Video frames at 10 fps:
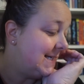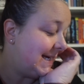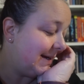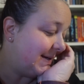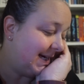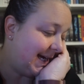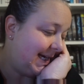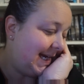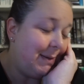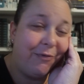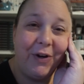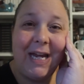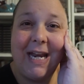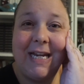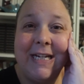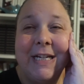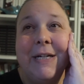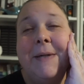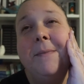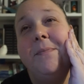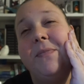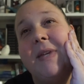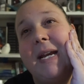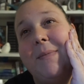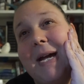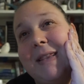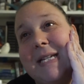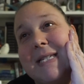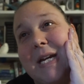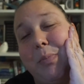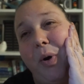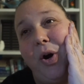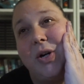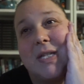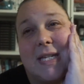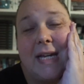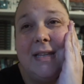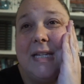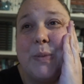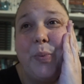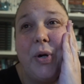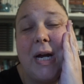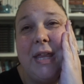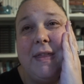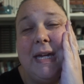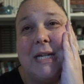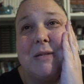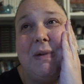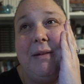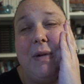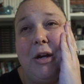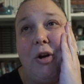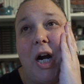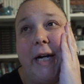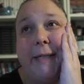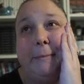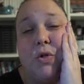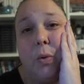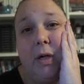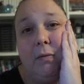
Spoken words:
damn it, I keep forgetting that I'm at these like parts, and this book I think has made me cry during